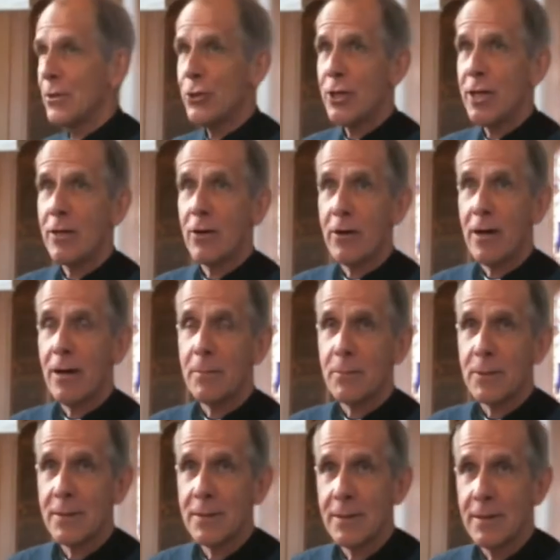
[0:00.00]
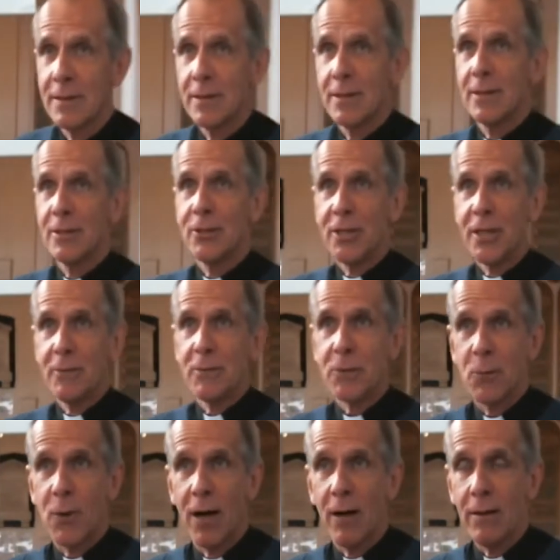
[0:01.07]
She got up, she
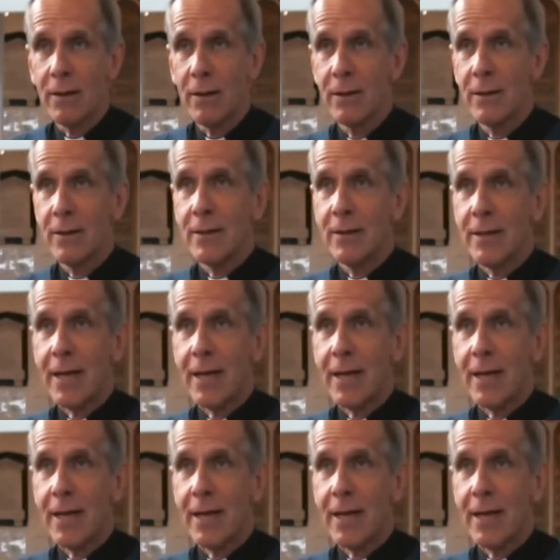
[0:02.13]
was well,